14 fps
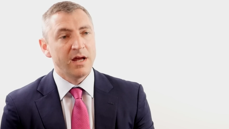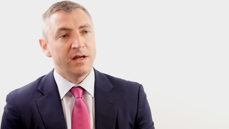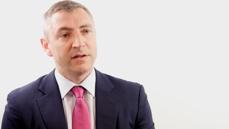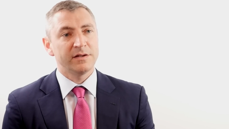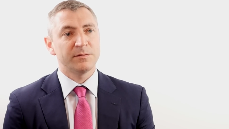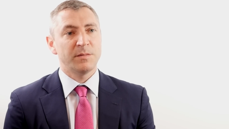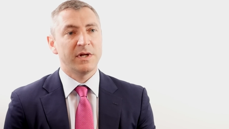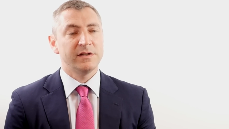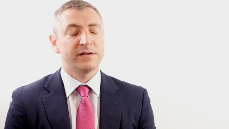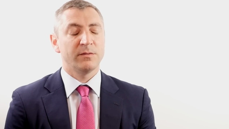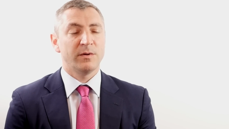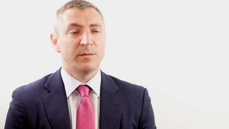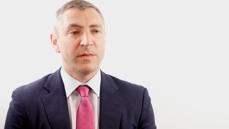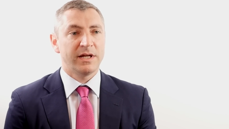This means
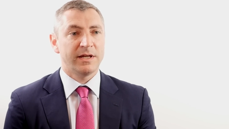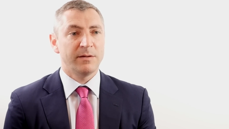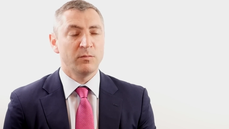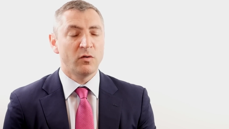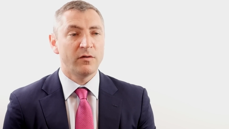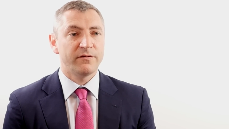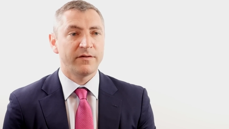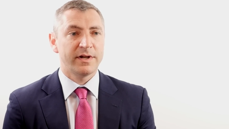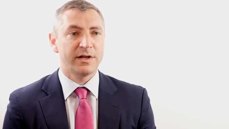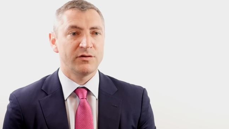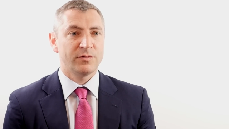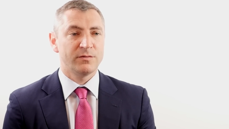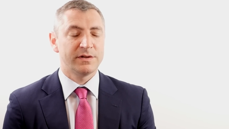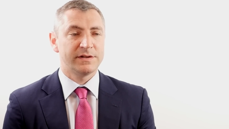that we're making more
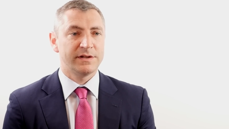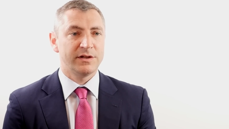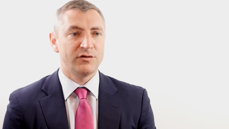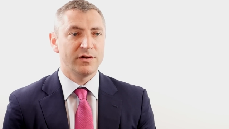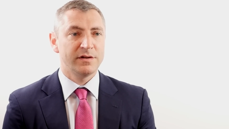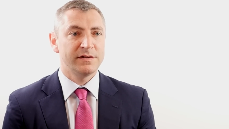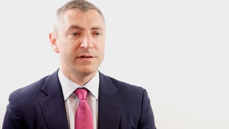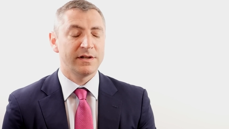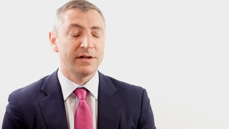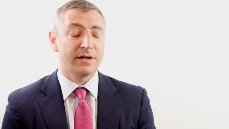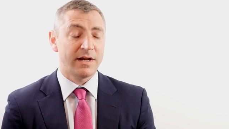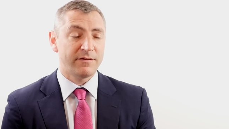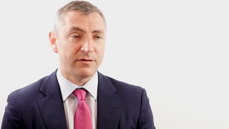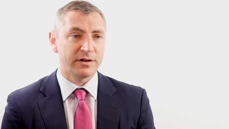financial decisions in
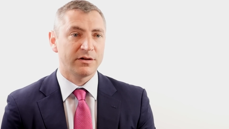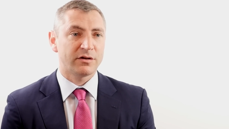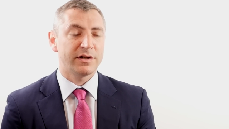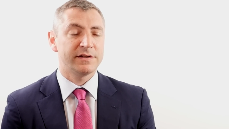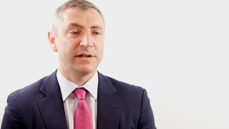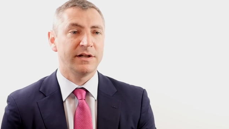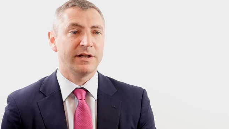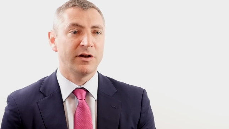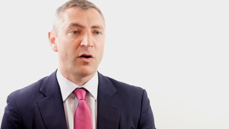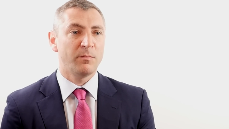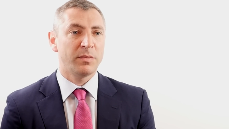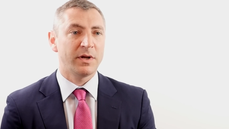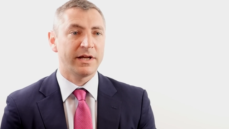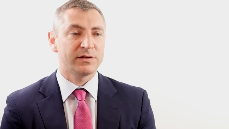an ever-increasingly
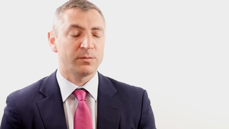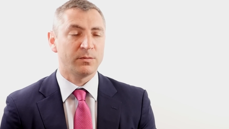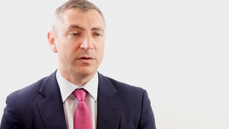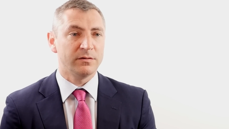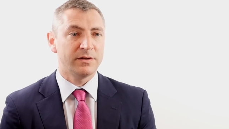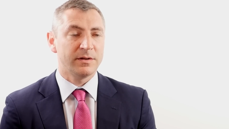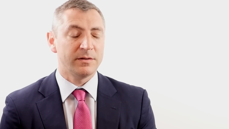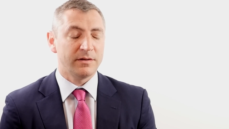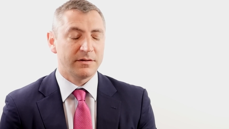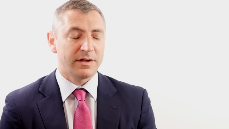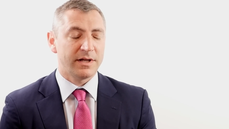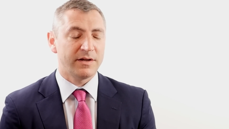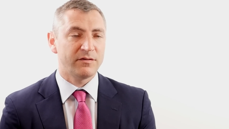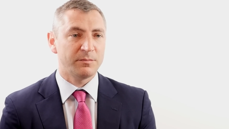complex world
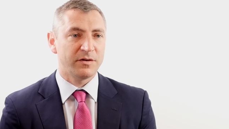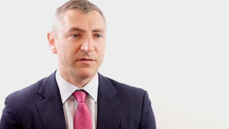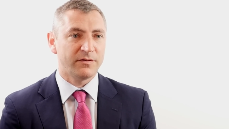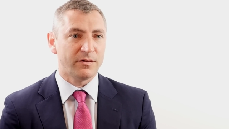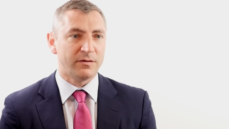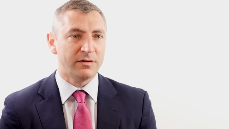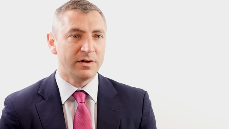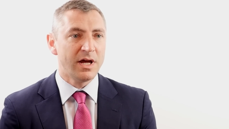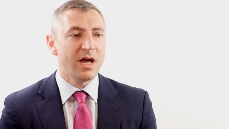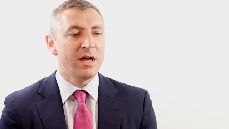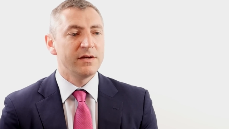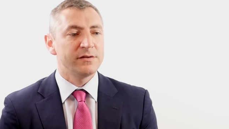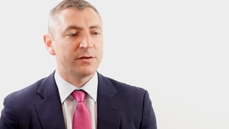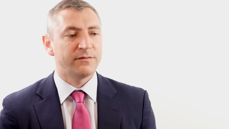than ever before.
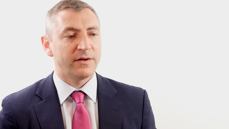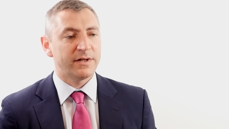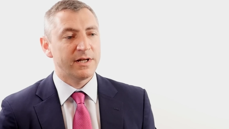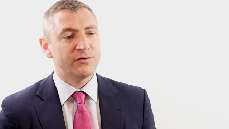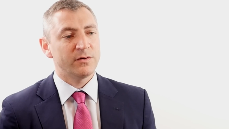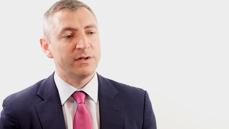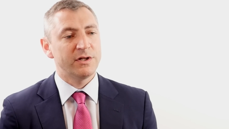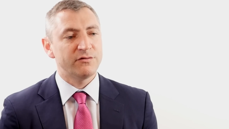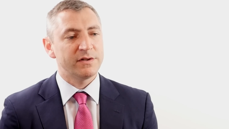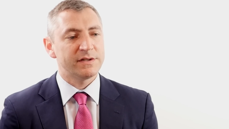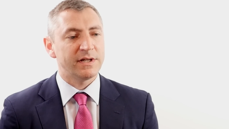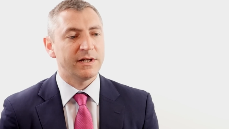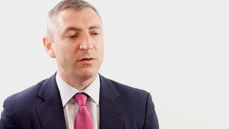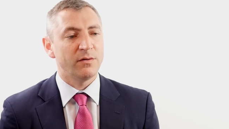So financial
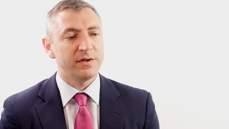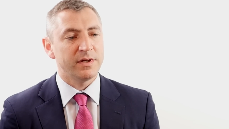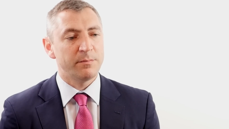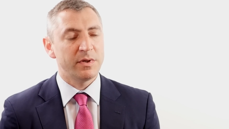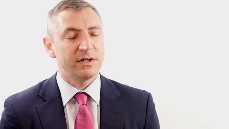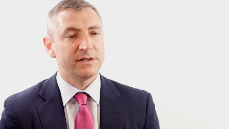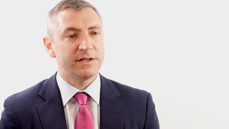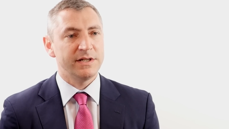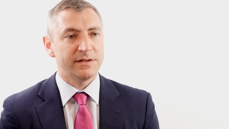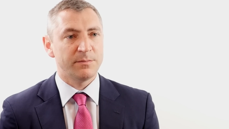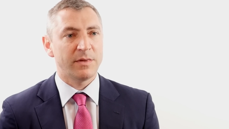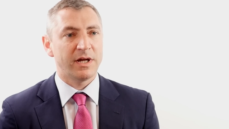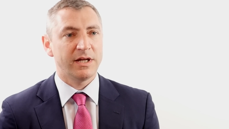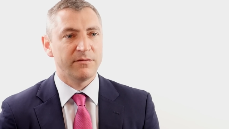literacy, or the ability
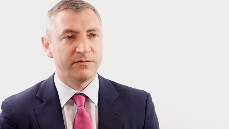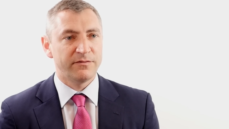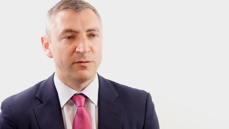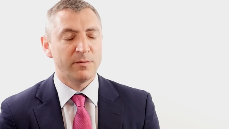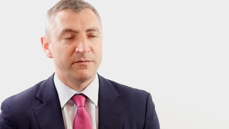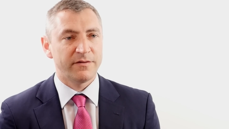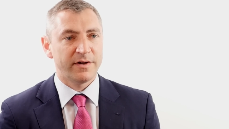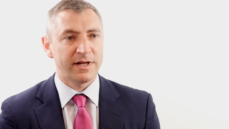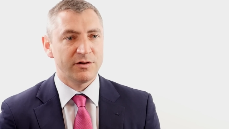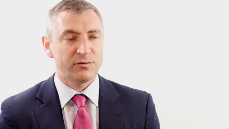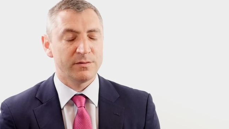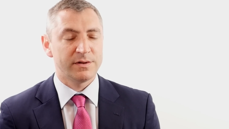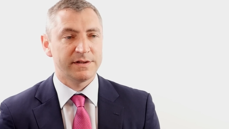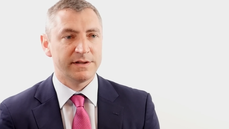to make informed
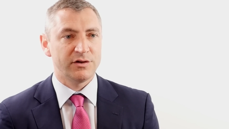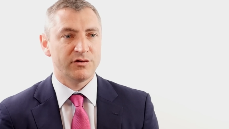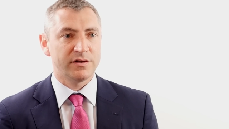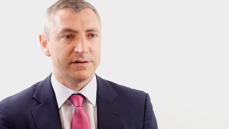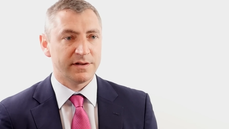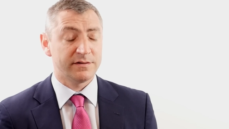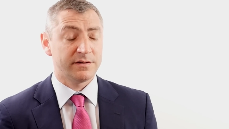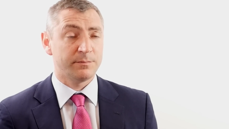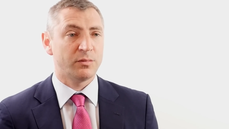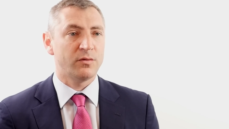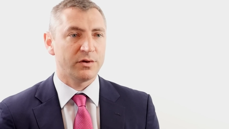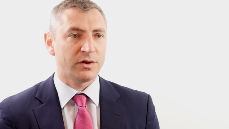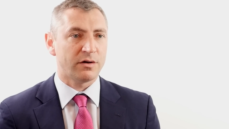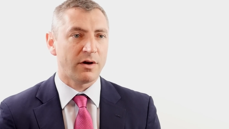financial decisions that
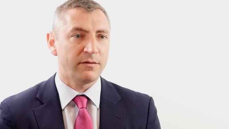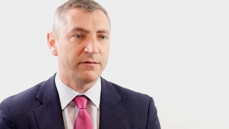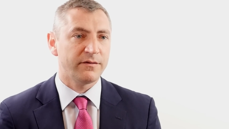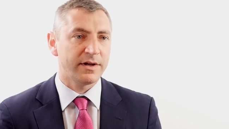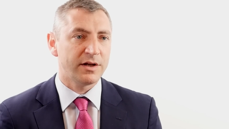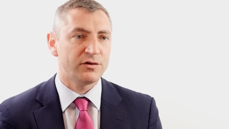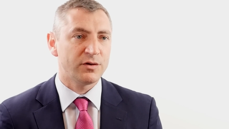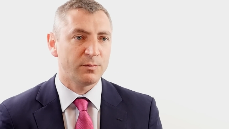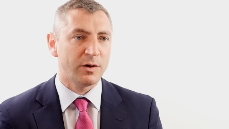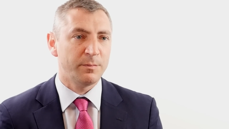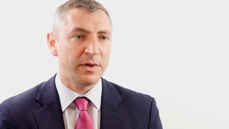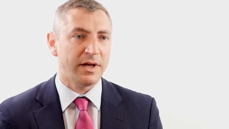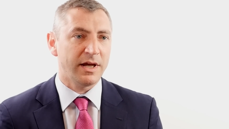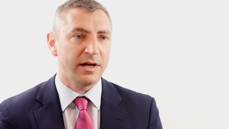support your own financial
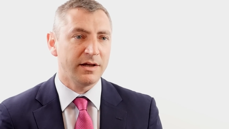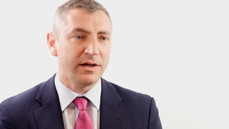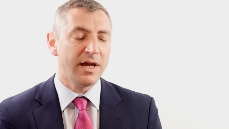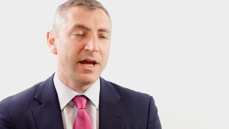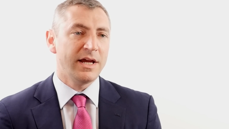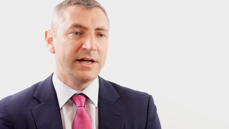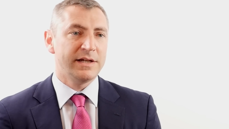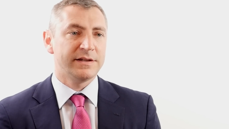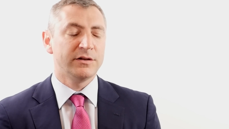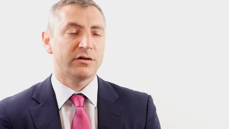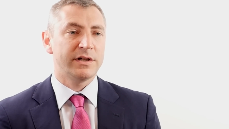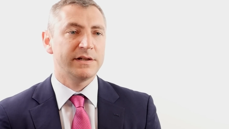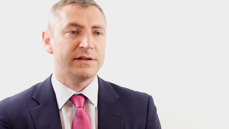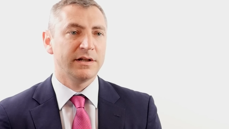well-being, is
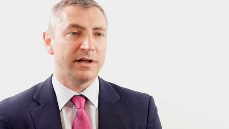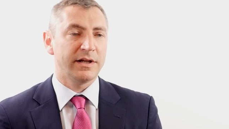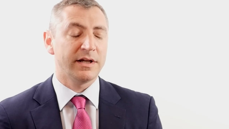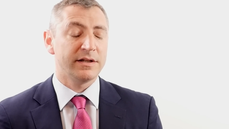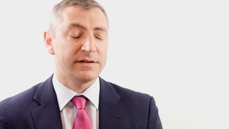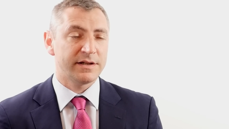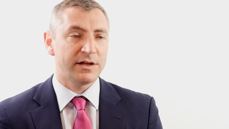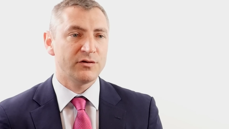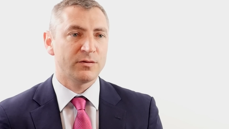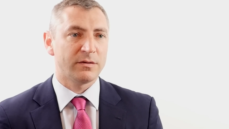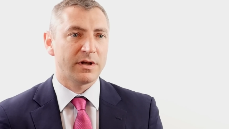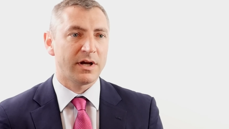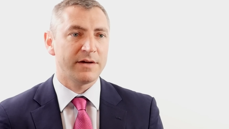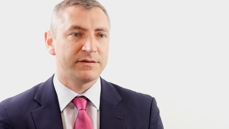increasingly an
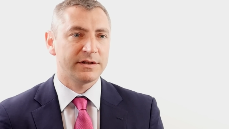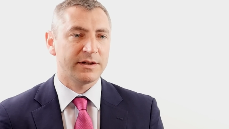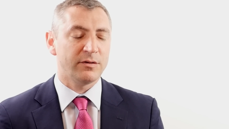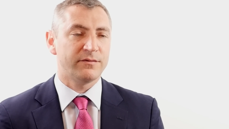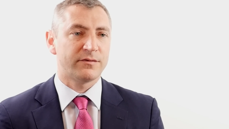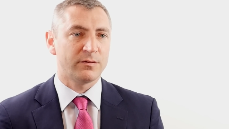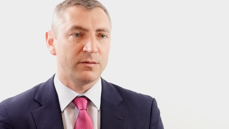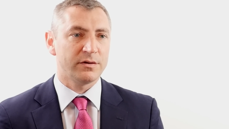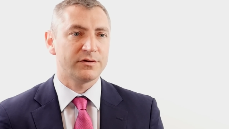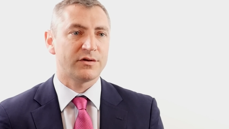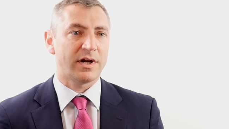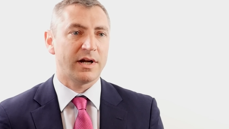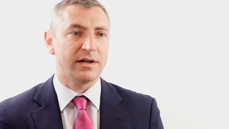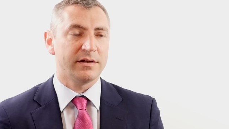essential life skill for all
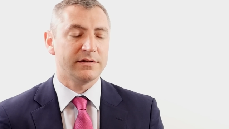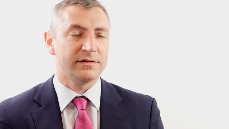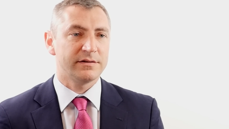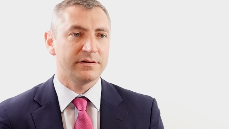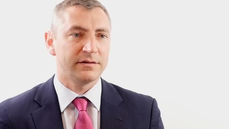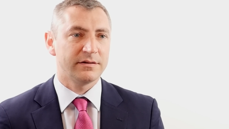Australians.